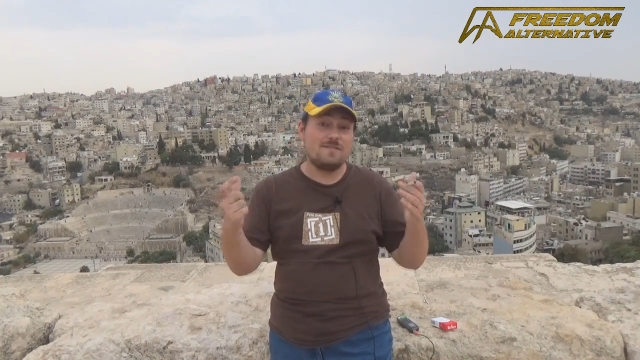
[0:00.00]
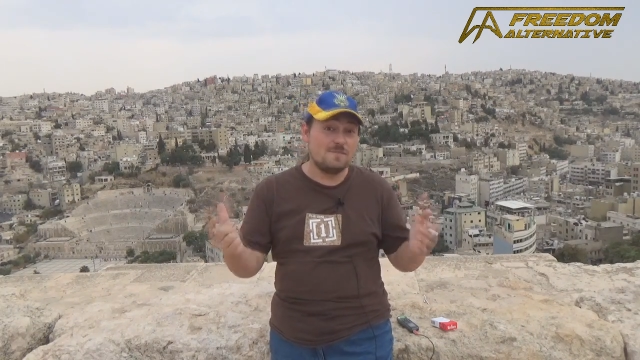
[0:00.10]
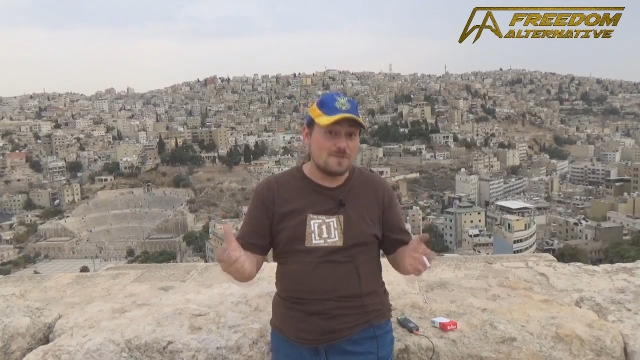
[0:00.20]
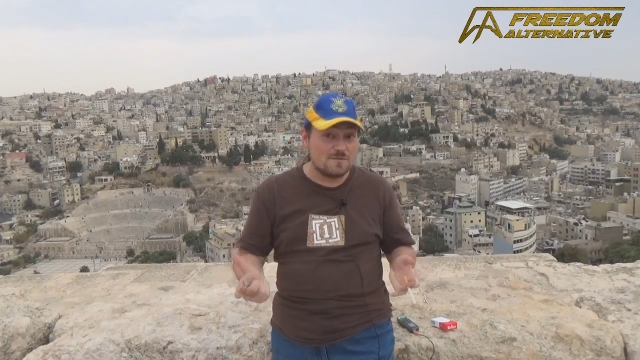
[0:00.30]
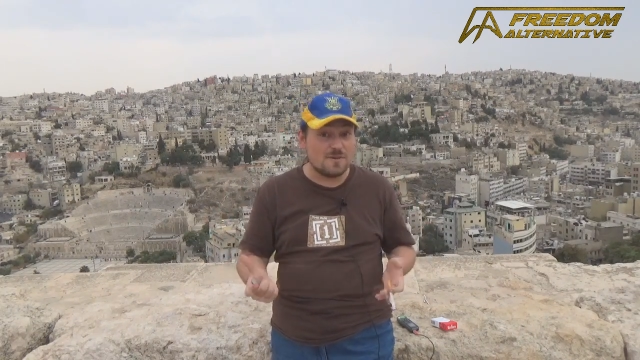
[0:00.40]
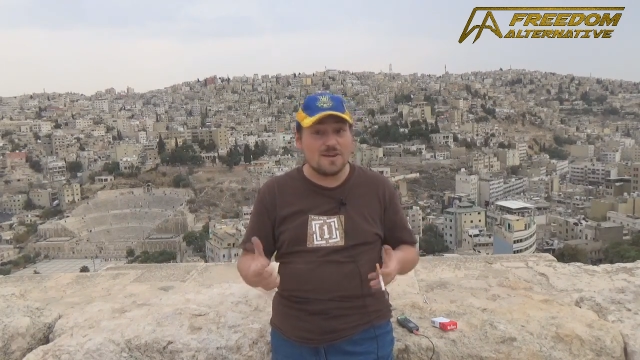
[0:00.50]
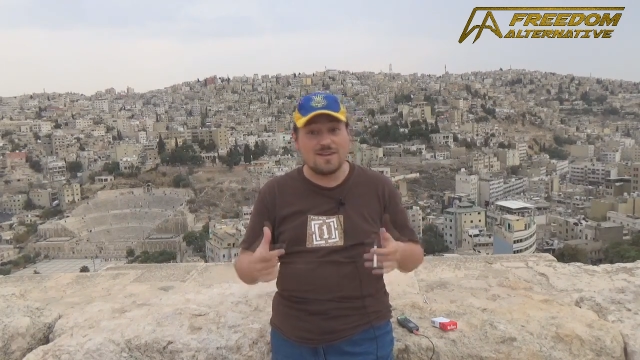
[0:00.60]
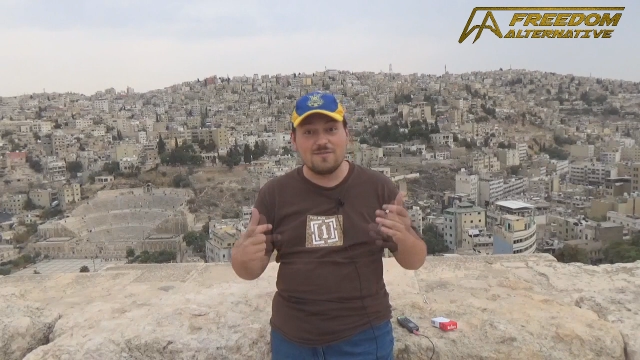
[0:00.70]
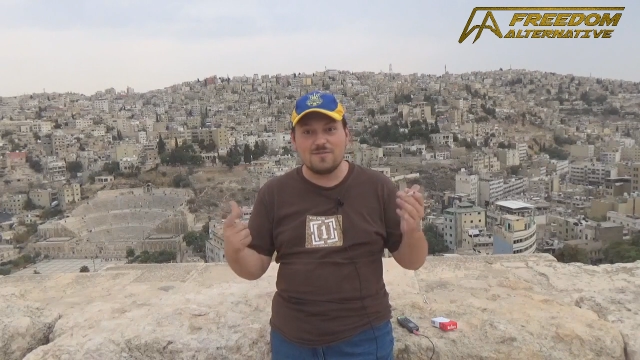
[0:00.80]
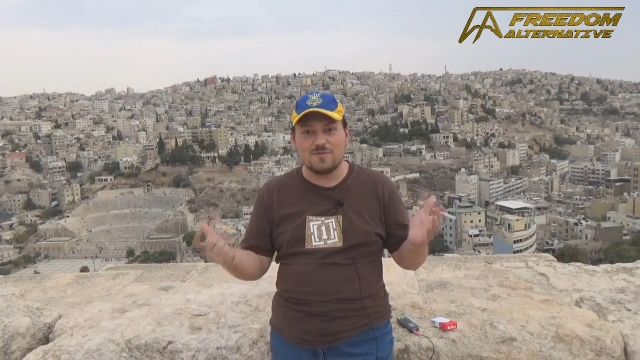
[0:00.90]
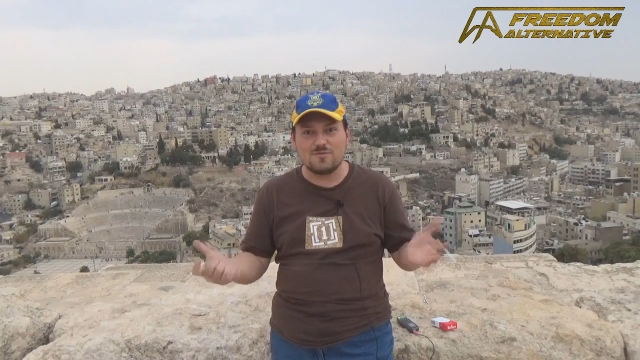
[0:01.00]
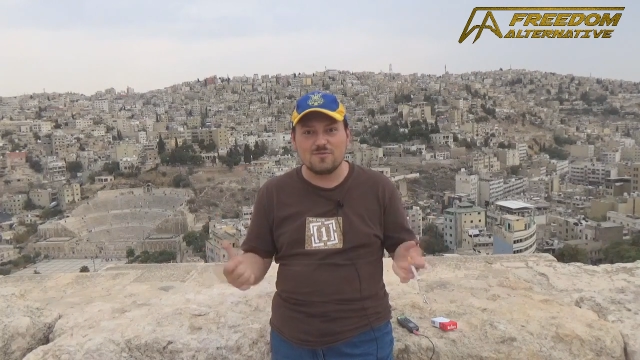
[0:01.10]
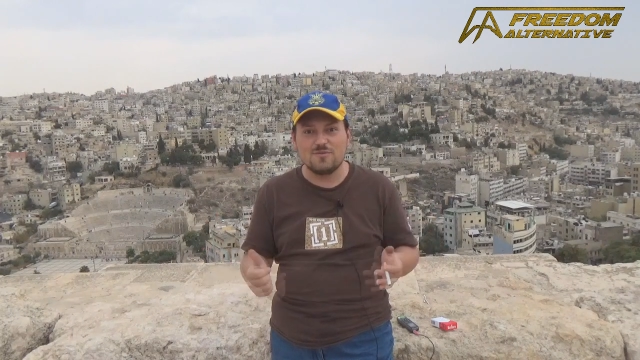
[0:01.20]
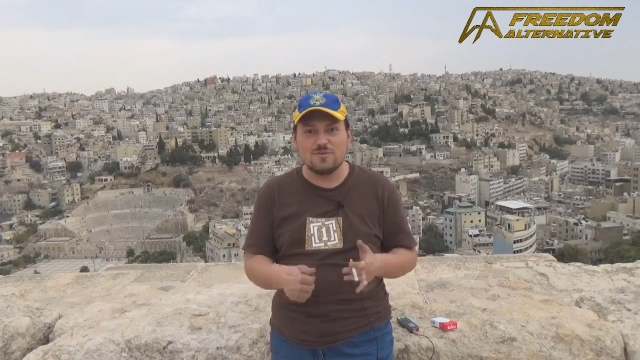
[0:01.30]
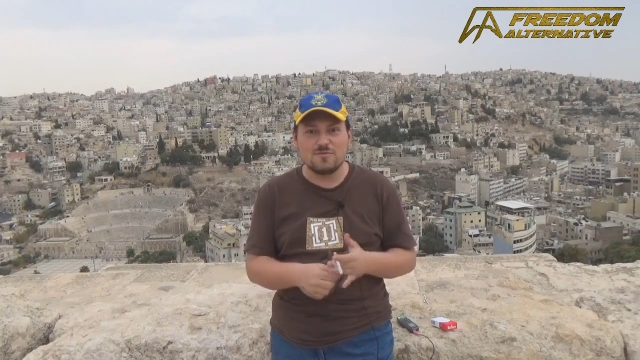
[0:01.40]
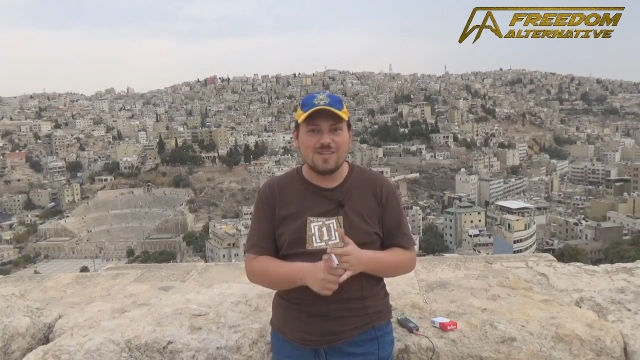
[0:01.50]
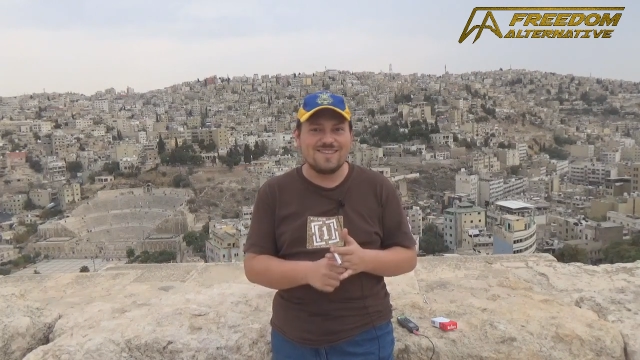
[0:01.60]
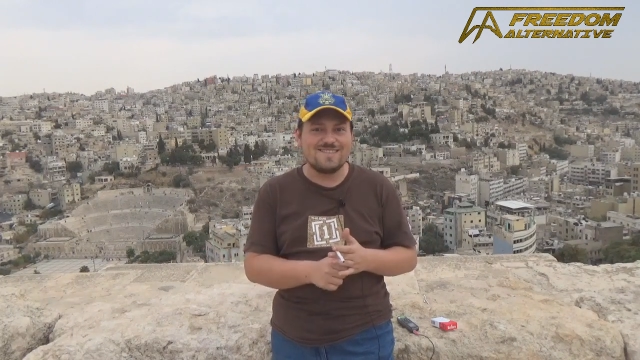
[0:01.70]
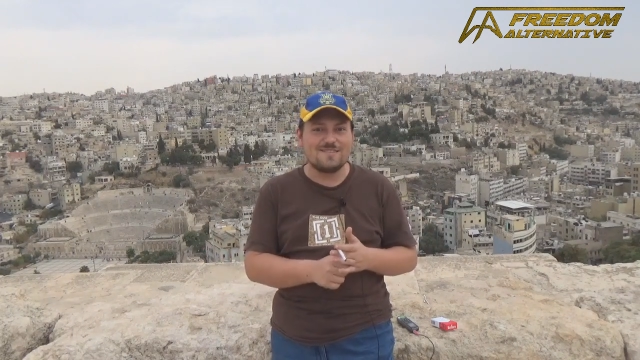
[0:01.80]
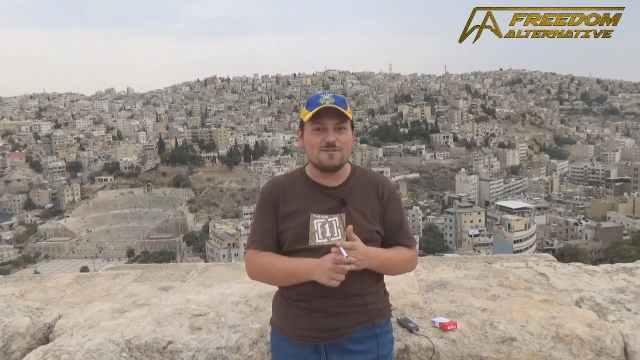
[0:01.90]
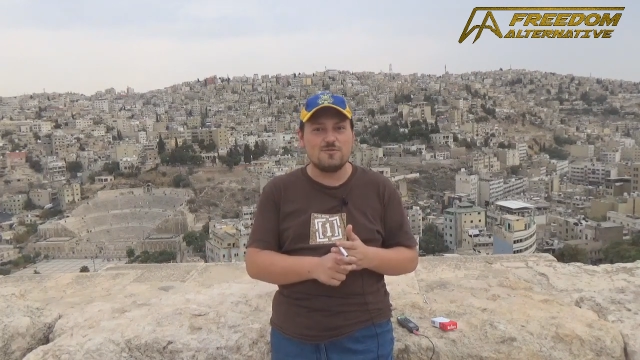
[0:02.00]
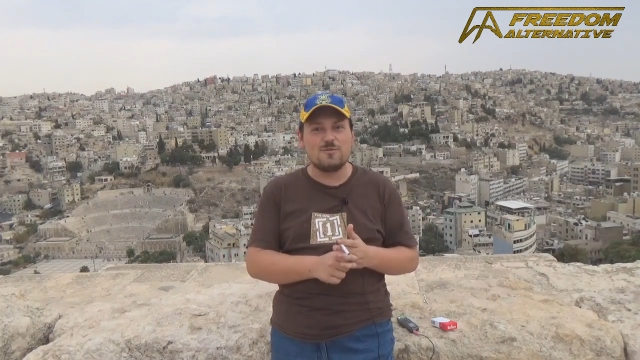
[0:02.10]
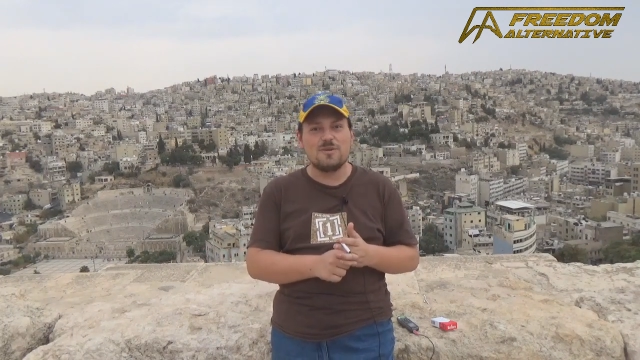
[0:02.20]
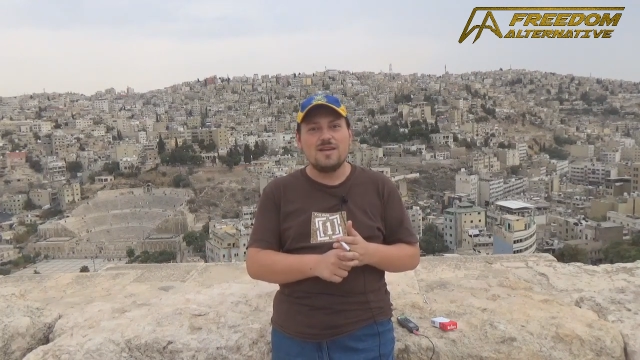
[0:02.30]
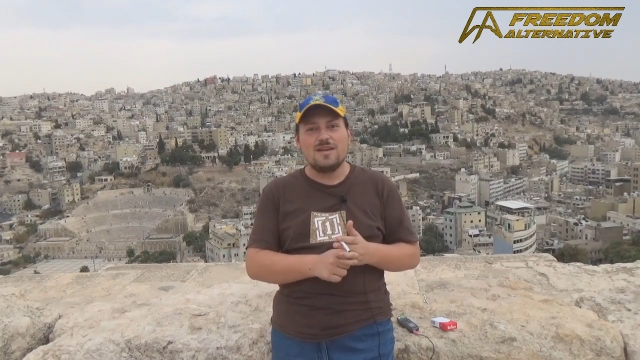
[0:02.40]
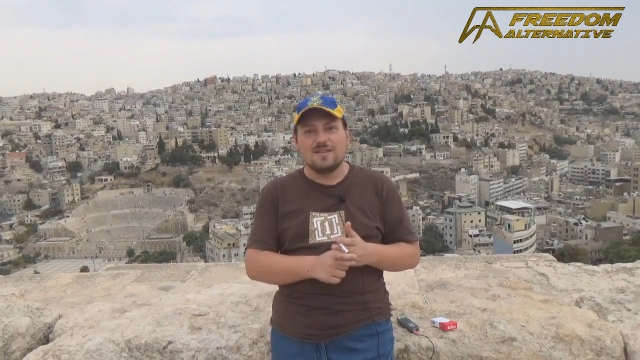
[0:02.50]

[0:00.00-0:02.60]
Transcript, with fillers: if you survive your tour, your Middle Eastern tour,